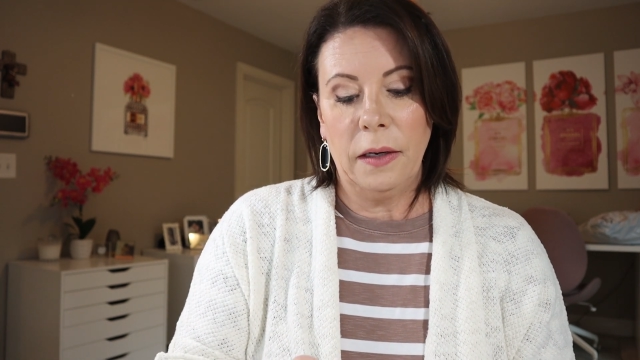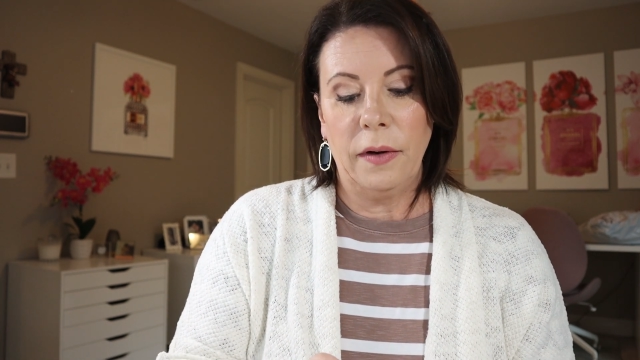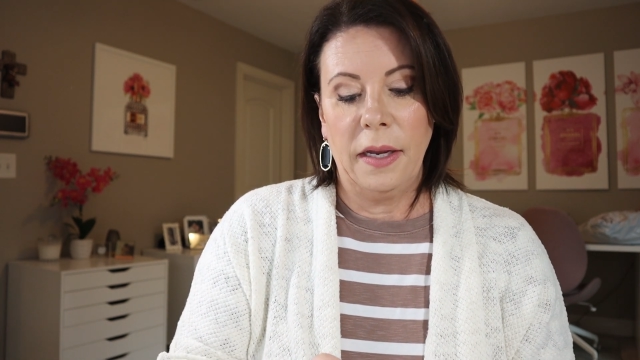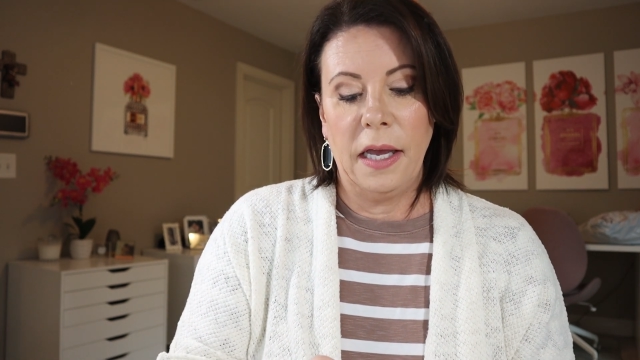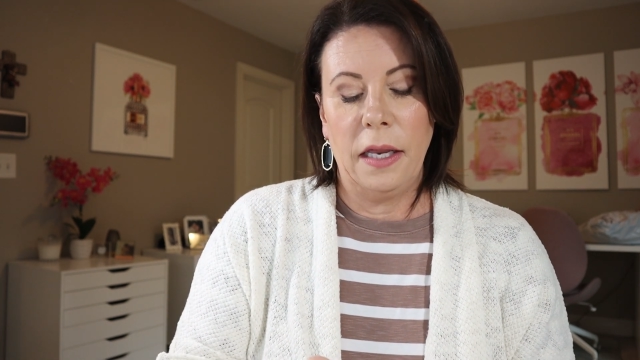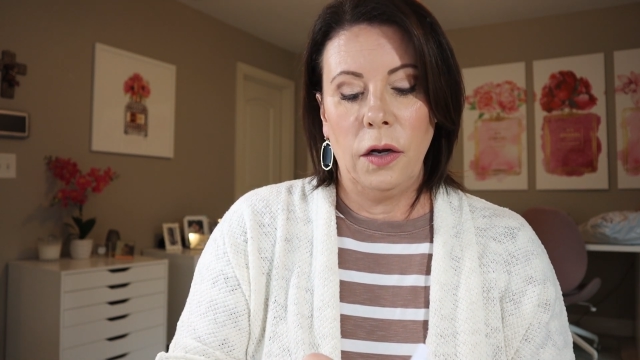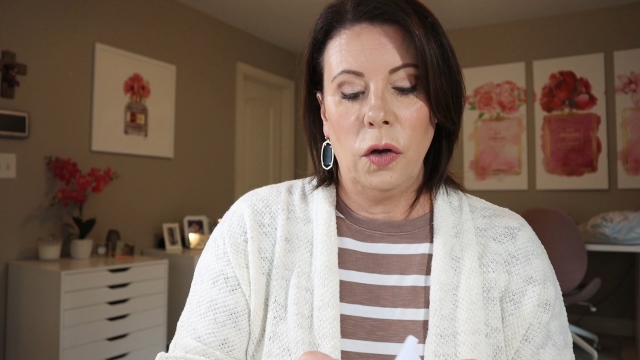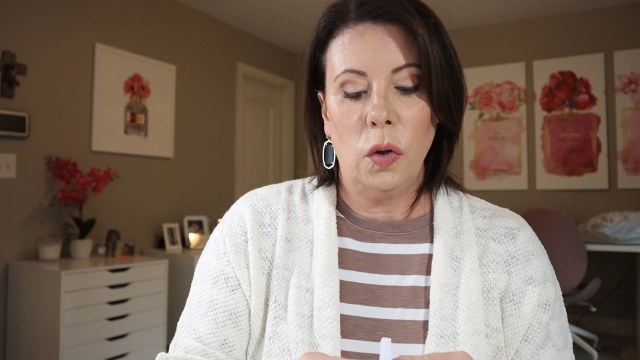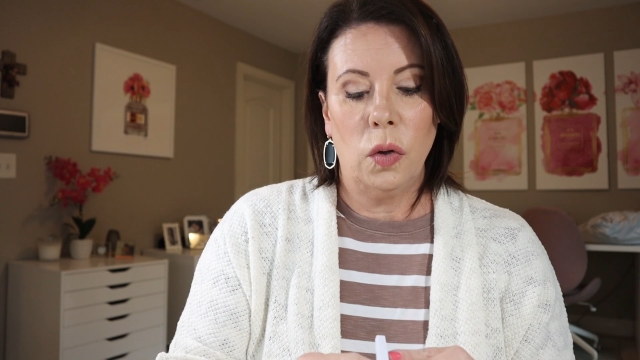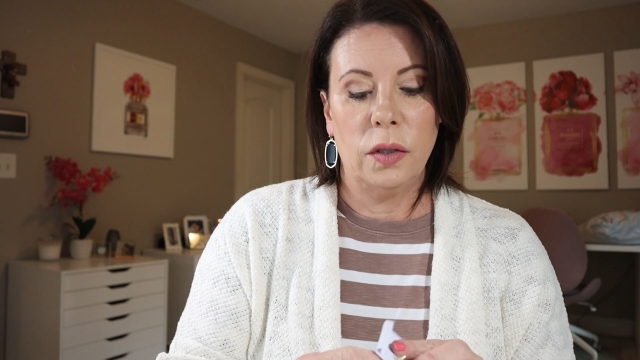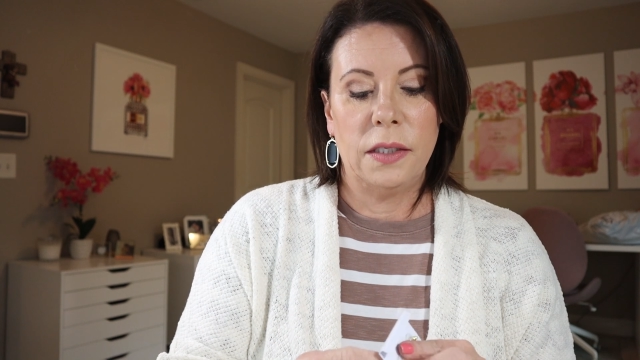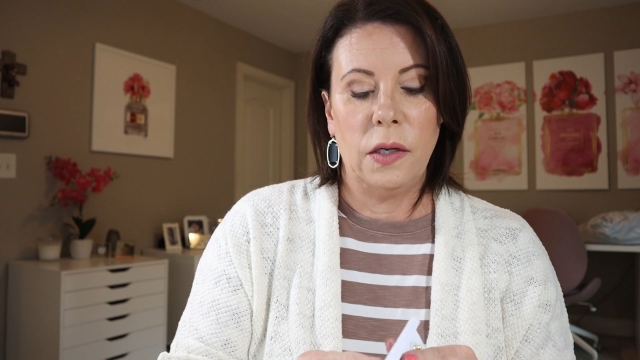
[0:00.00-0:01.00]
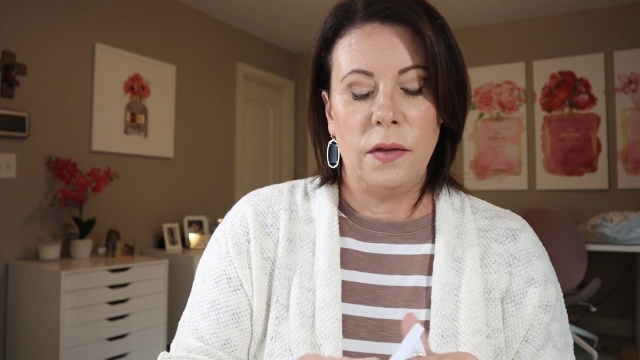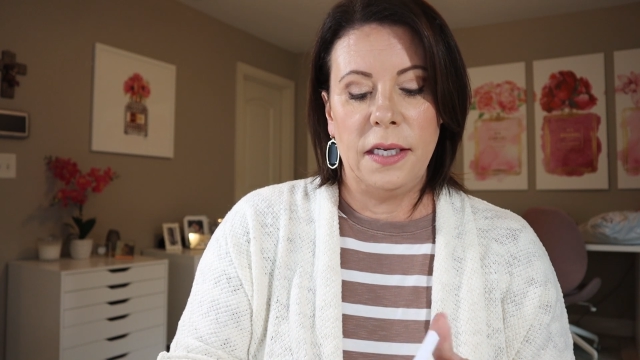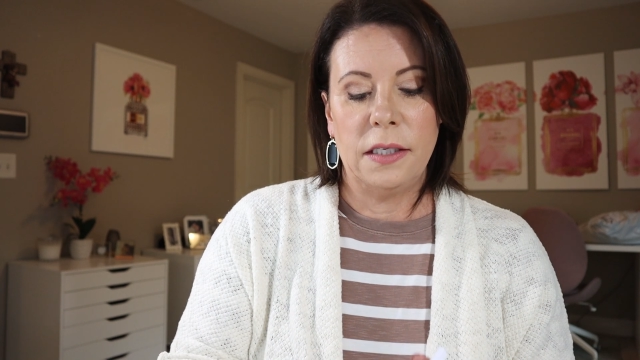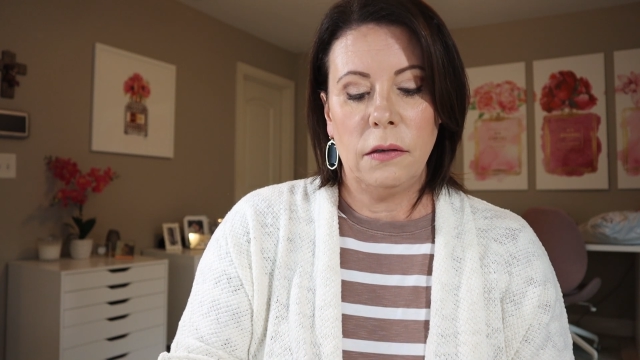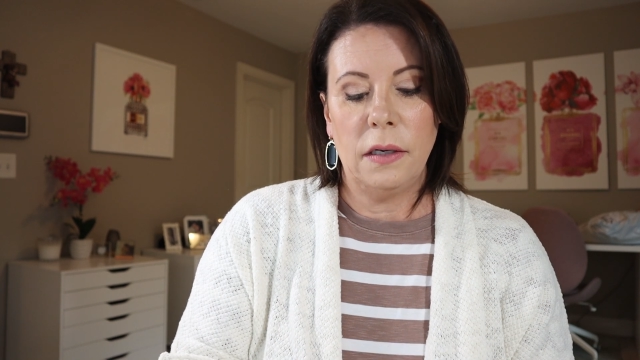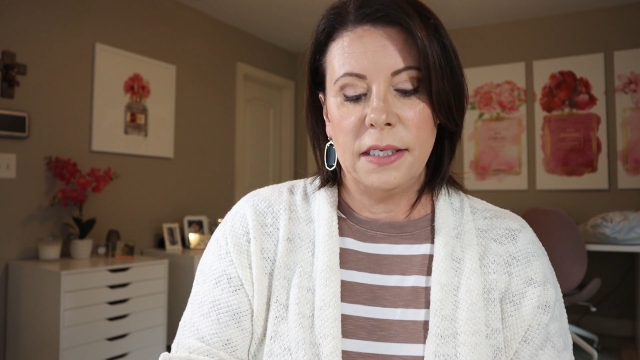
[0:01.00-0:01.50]
Earring in gold. So
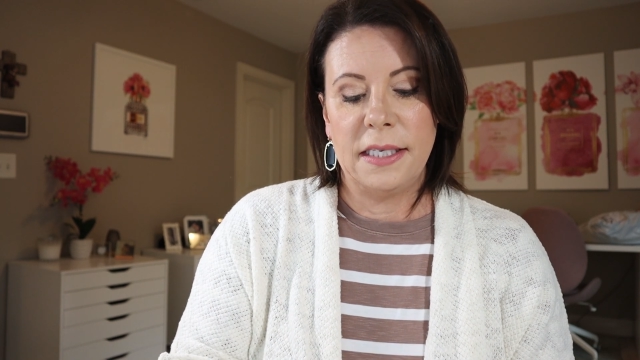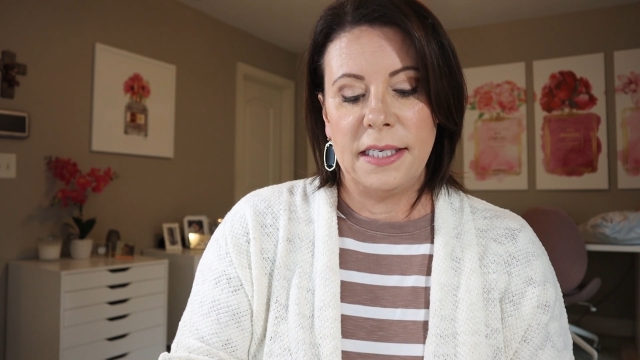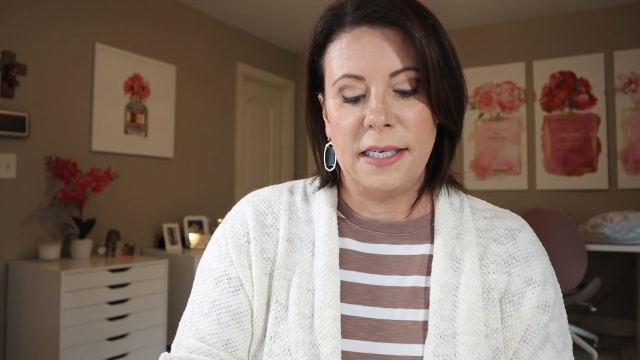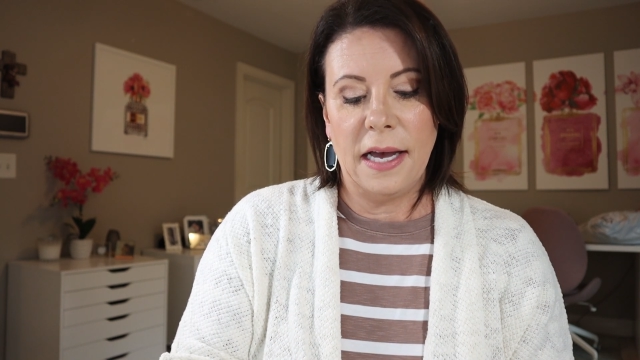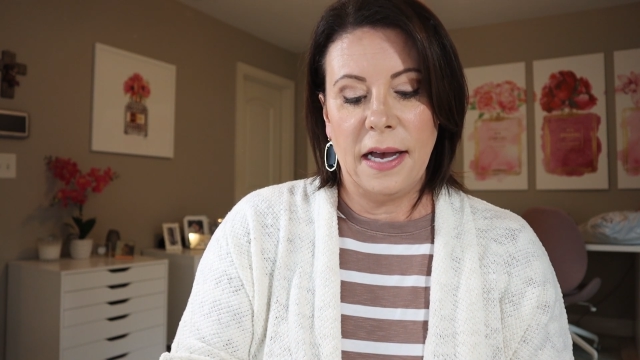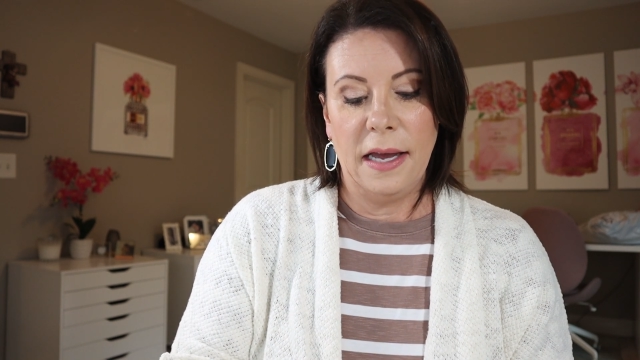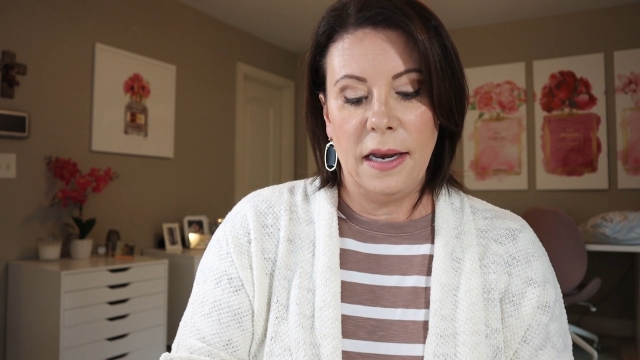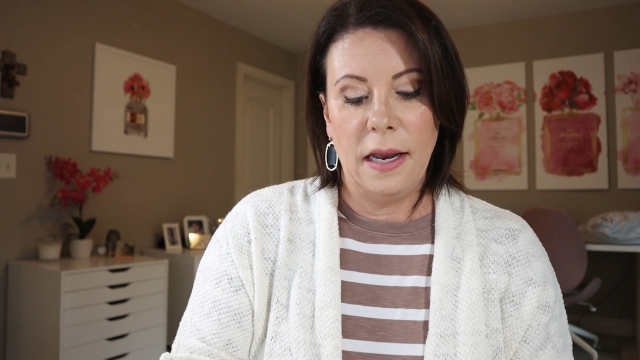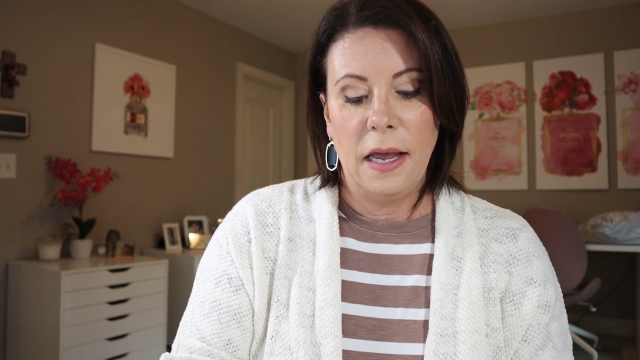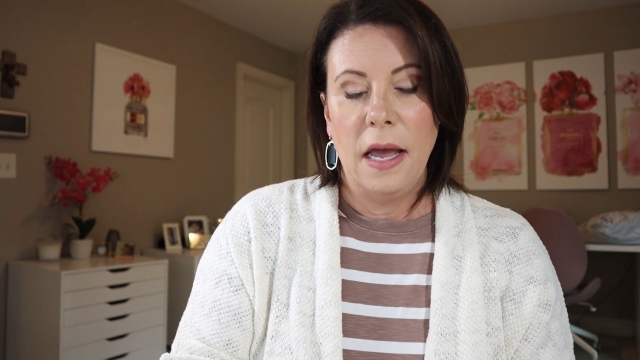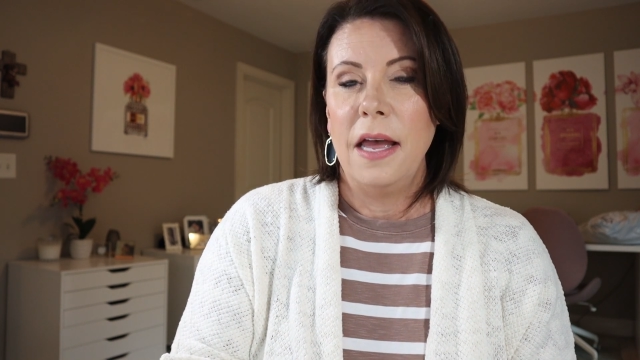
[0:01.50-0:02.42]
these are a stud.